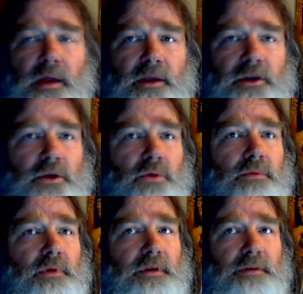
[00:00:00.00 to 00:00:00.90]
You know,
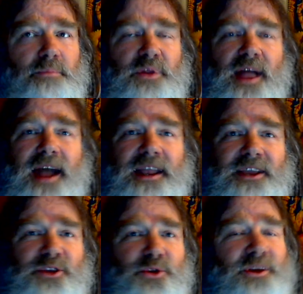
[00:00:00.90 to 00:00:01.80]

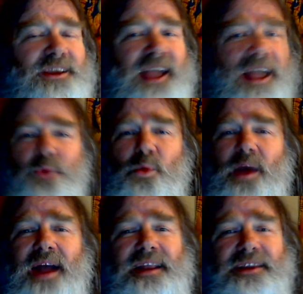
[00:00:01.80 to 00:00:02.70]
planning your gay
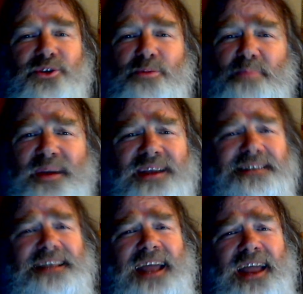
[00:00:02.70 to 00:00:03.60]
wedding, your big
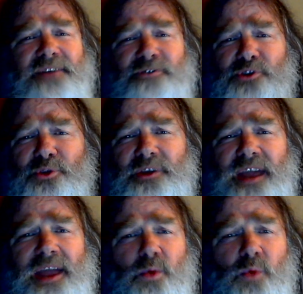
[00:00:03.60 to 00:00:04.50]
day for your
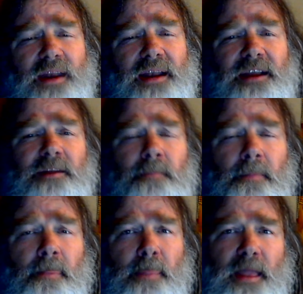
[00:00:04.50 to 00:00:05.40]
gay wedding,
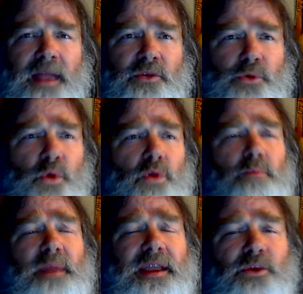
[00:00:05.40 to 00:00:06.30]
and you go to the
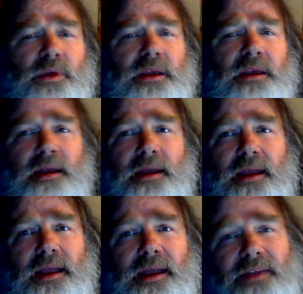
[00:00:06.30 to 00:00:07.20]
bakery,
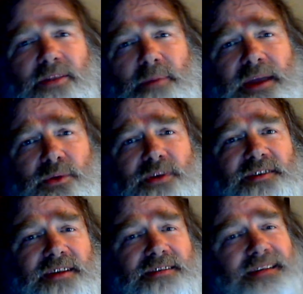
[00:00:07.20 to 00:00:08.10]
and the bakery
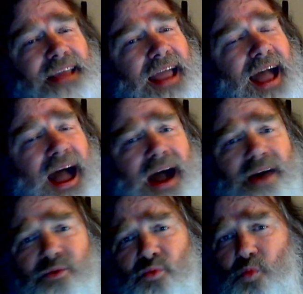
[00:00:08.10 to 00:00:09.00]
says,
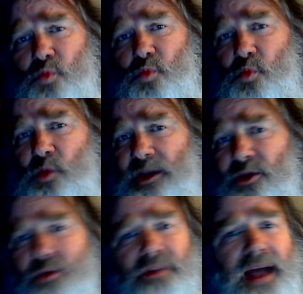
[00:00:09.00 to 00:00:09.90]
yeah, we
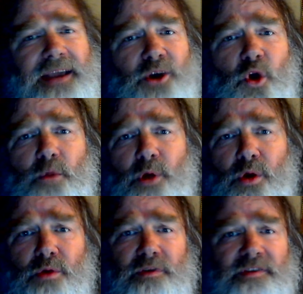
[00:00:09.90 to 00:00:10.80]
don't like
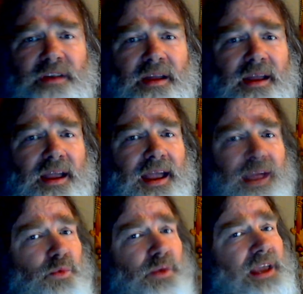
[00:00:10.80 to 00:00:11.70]
homos,
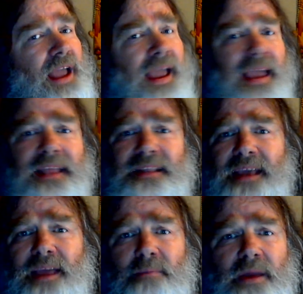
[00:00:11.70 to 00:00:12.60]
and we hate
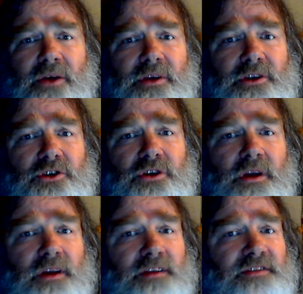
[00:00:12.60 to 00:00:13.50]
gay marriage,
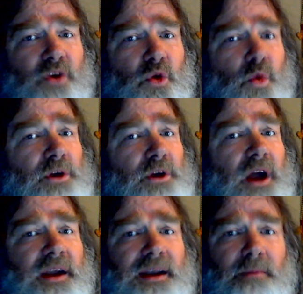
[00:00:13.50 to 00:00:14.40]
so we're not
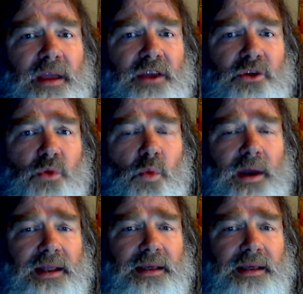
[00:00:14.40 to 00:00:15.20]
going to make you a wedding